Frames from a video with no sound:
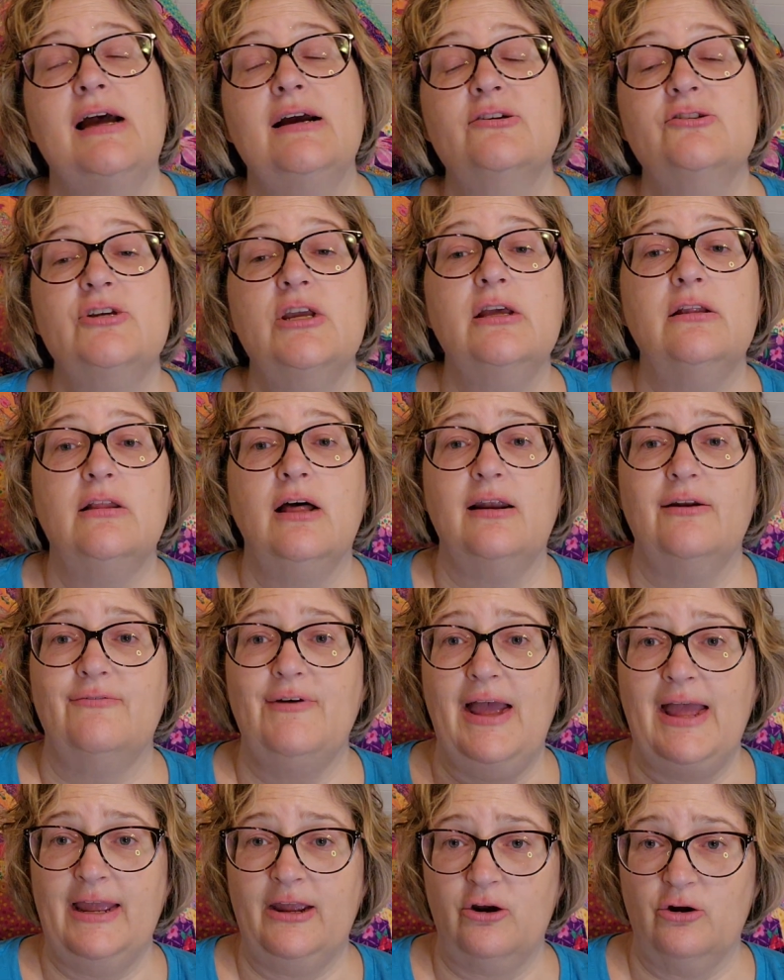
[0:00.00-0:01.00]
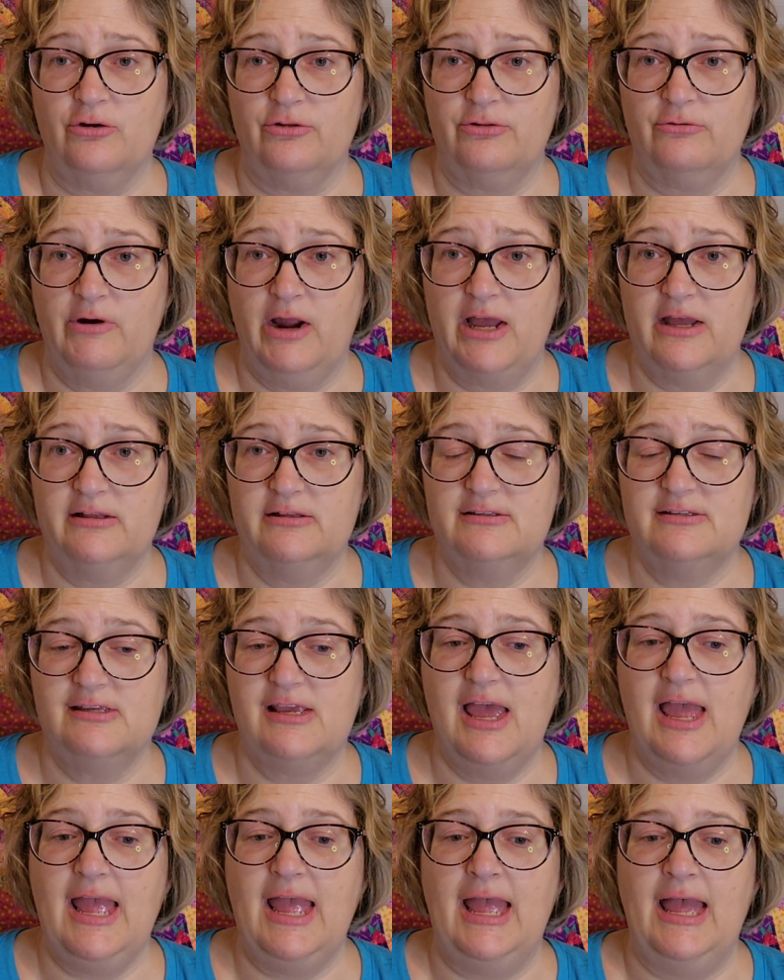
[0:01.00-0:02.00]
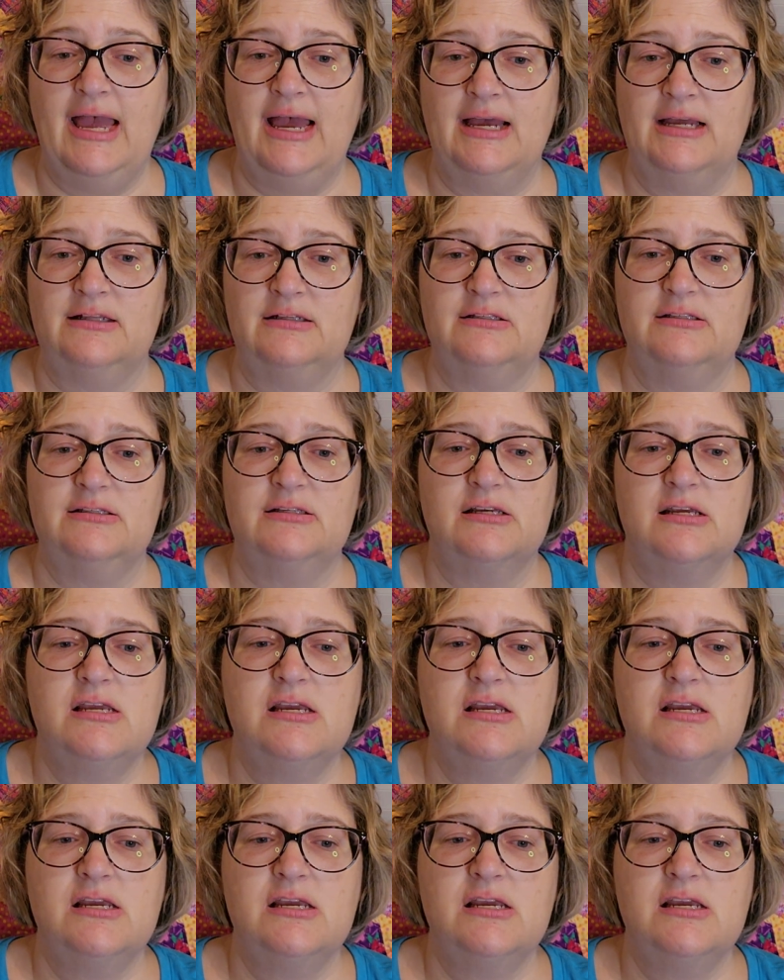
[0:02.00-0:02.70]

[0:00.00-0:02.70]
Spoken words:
actually a lot of anchor threads, and